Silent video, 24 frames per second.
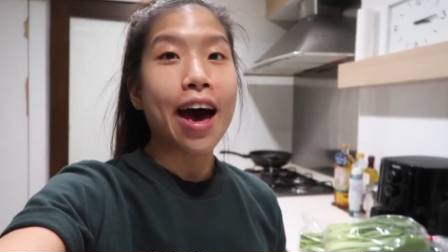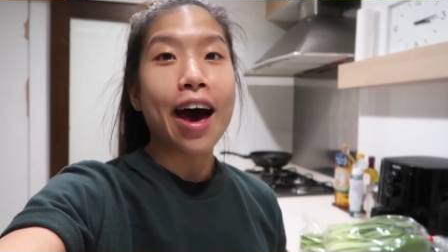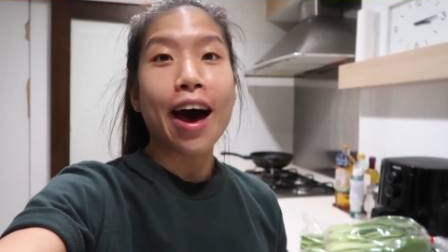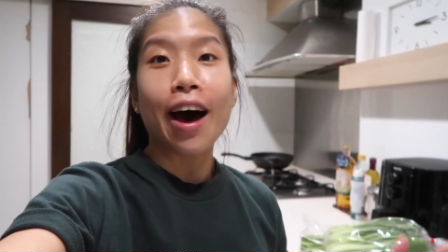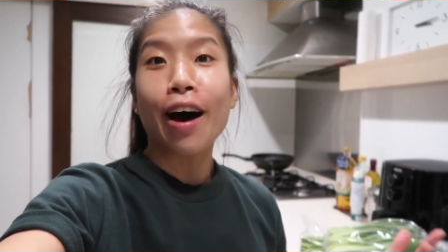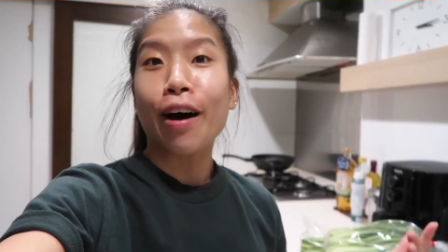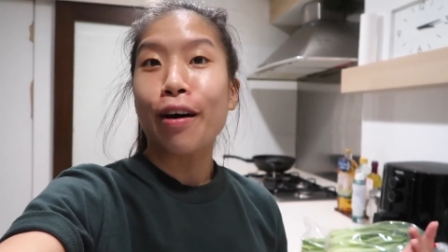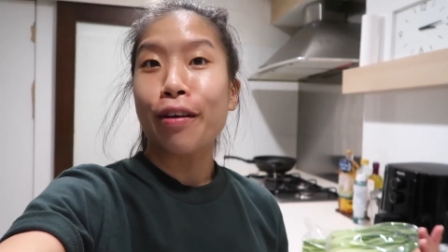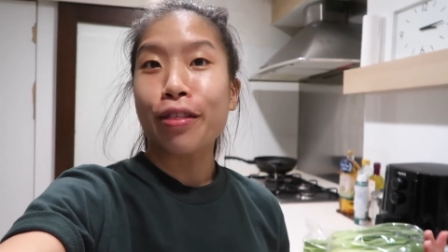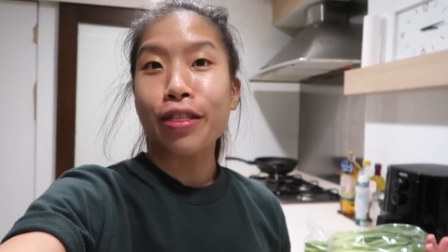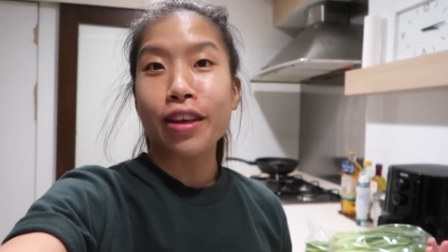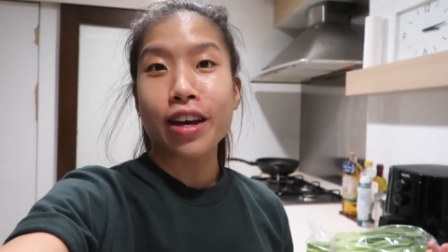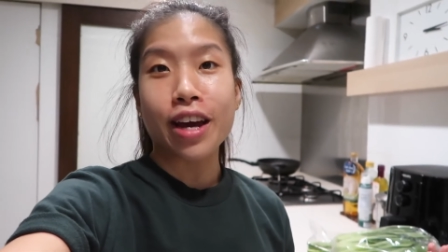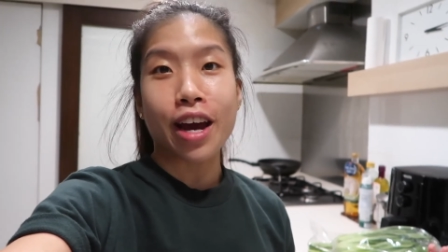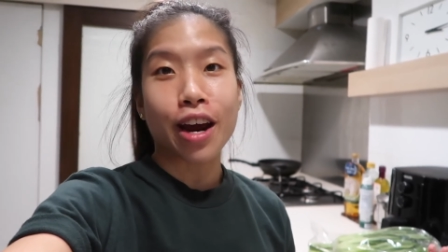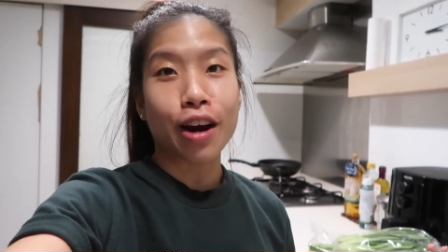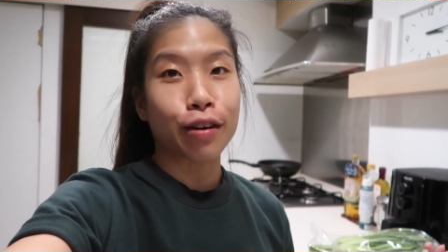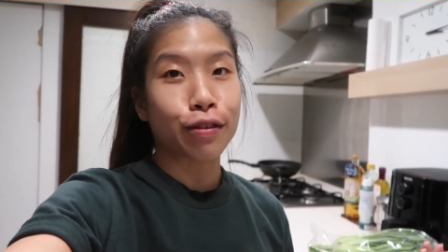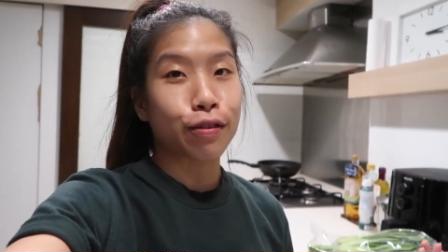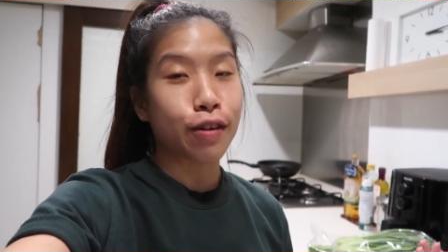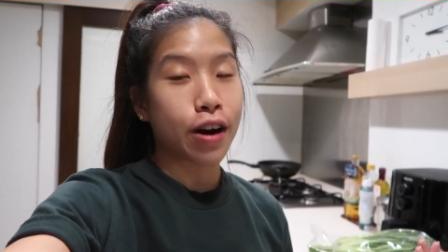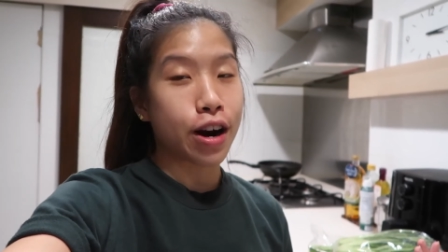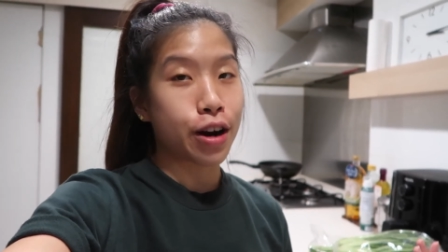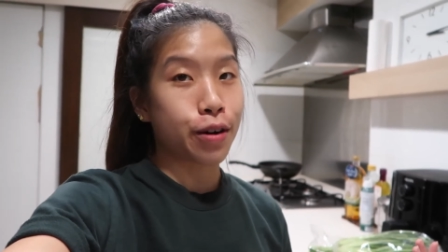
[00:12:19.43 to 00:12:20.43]
healthy
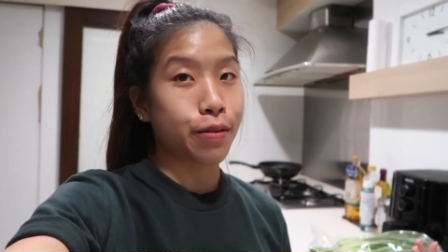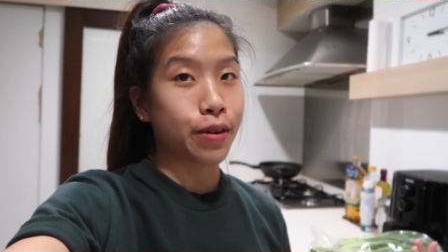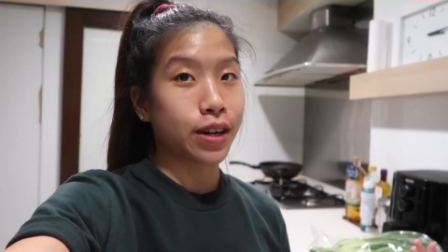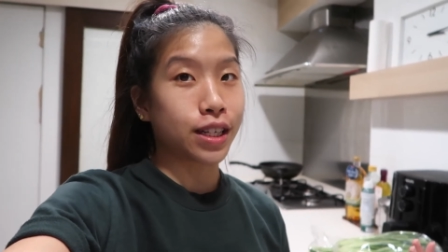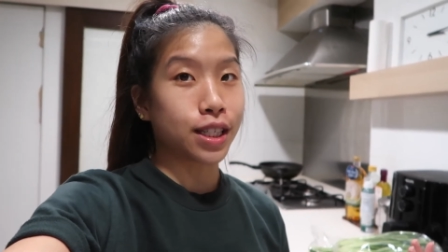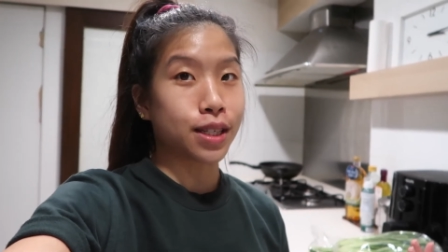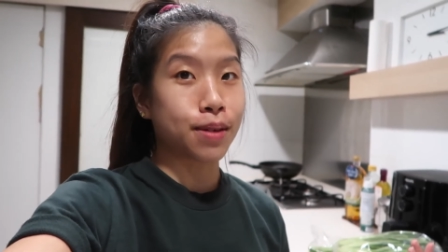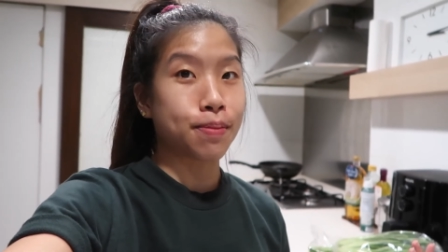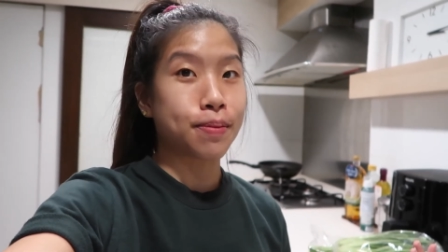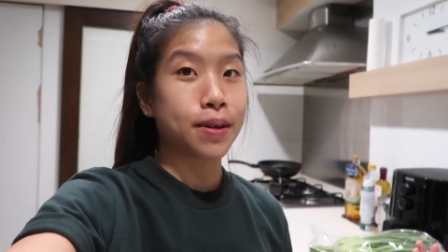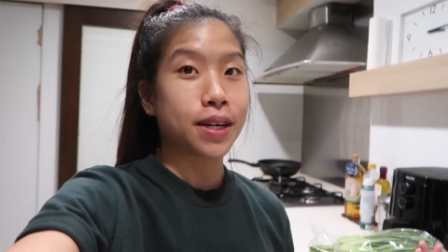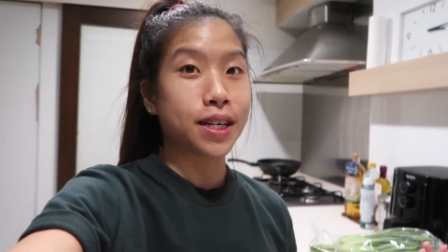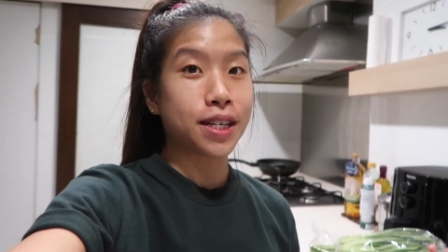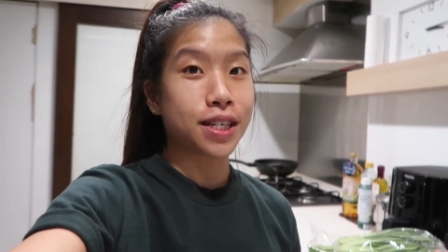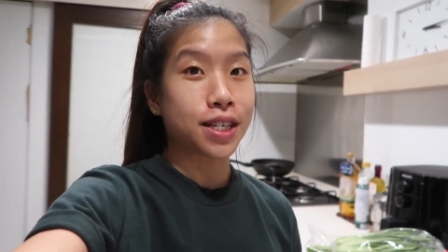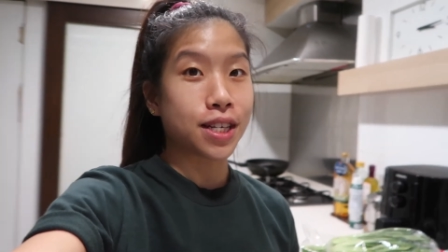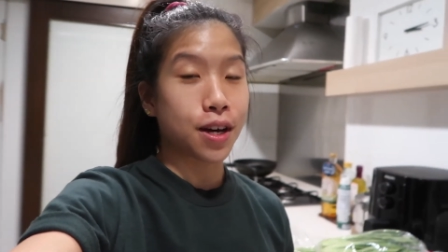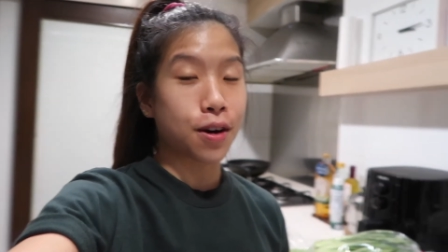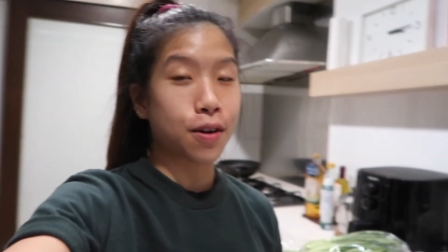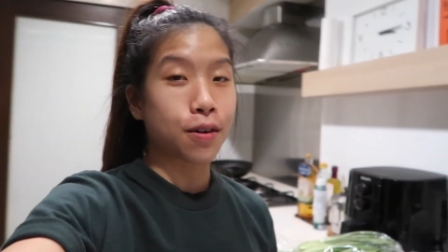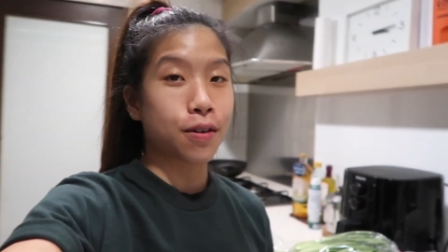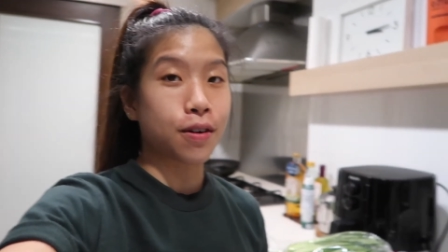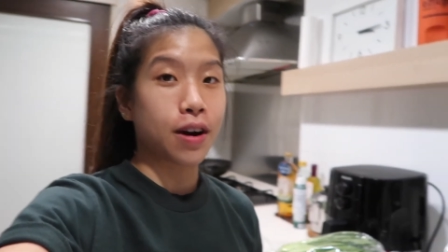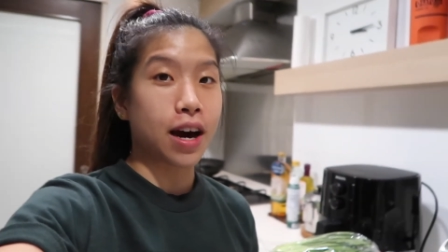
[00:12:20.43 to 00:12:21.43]
air fryer recipes.
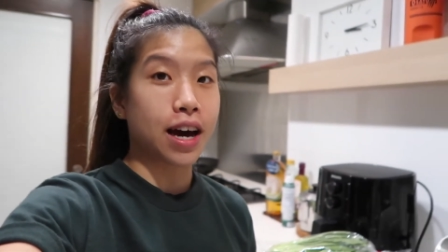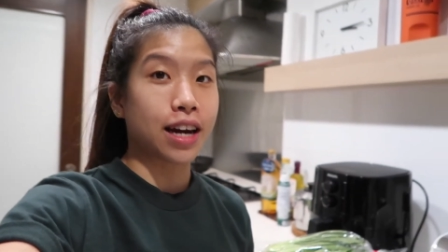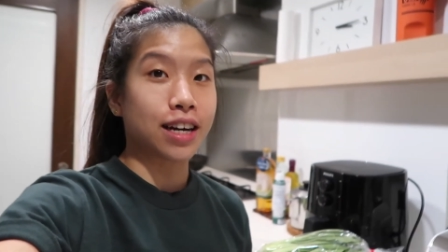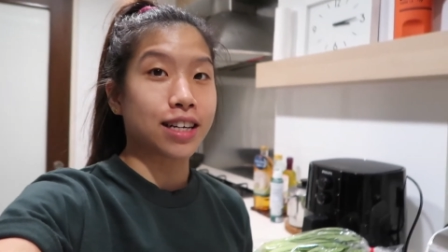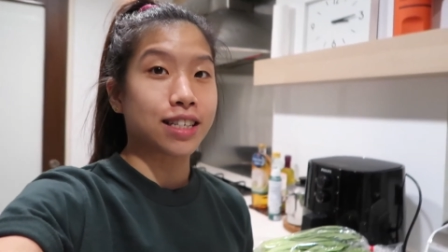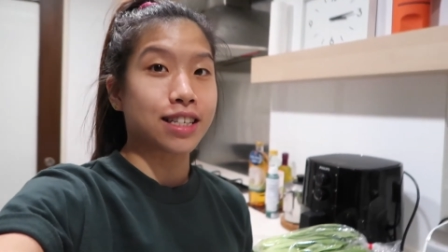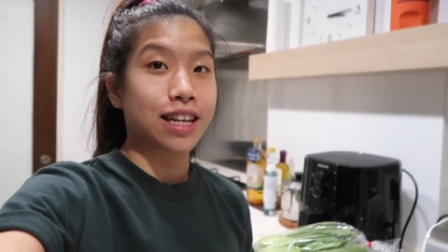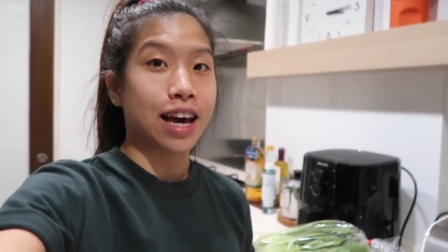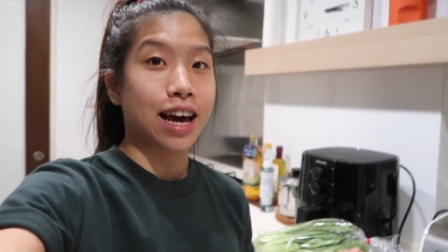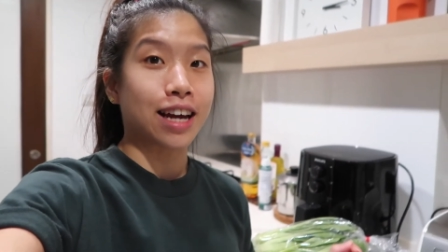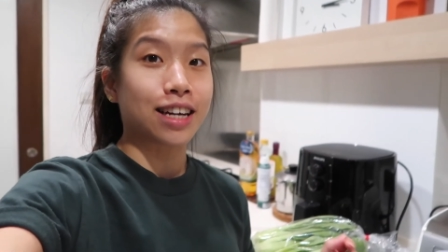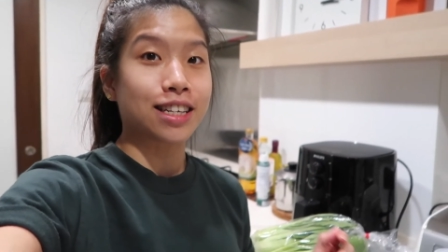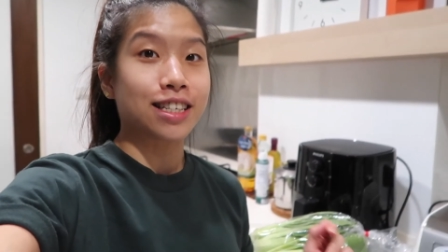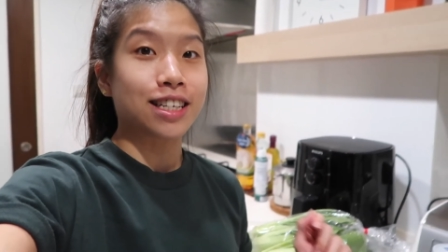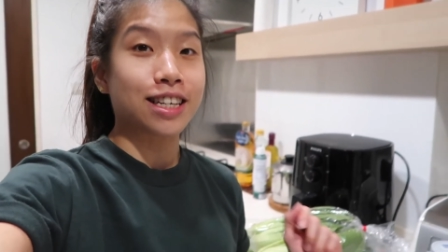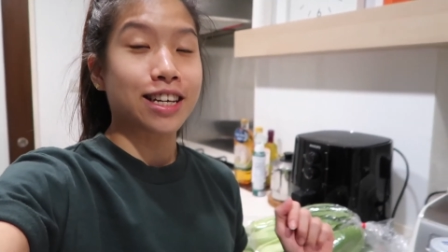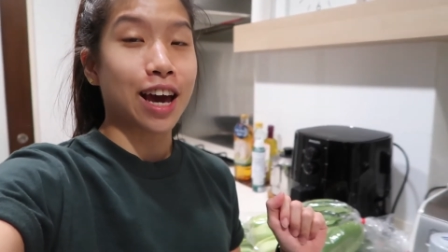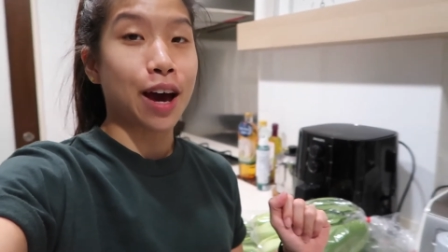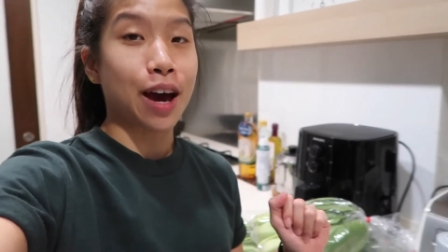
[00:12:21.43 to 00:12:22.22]
So I decided to